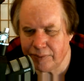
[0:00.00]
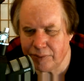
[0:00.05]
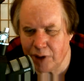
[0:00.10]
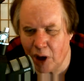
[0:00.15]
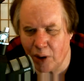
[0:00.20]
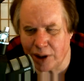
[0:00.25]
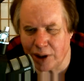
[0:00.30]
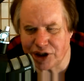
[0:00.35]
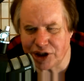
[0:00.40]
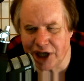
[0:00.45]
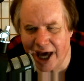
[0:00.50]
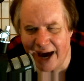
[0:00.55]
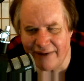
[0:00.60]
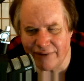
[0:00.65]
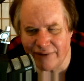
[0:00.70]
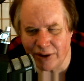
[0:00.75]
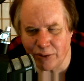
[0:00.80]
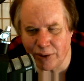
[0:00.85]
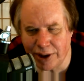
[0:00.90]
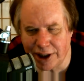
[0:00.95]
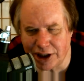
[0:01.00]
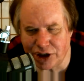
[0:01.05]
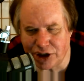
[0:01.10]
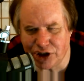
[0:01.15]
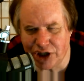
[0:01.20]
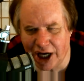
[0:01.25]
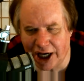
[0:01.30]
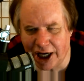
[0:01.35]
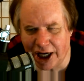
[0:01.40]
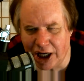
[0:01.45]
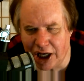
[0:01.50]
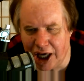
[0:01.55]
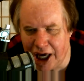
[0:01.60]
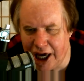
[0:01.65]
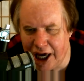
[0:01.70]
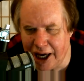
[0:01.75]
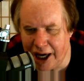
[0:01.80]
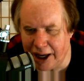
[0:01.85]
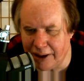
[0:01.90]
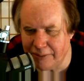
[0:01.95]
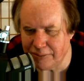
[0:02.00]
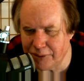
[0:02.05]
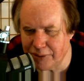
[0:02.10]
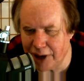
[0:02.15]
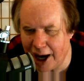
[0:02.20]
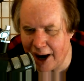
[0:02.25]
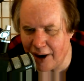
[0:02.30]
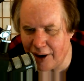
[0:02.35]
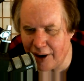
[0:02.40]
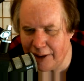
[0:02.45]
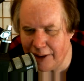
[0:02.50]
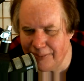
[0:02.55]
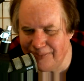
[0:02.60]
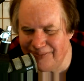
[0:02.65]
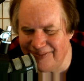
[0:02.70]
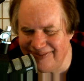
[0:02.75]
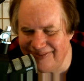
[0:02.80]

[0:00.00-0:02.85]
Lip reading: No, it's Kevin with a second E, Gary.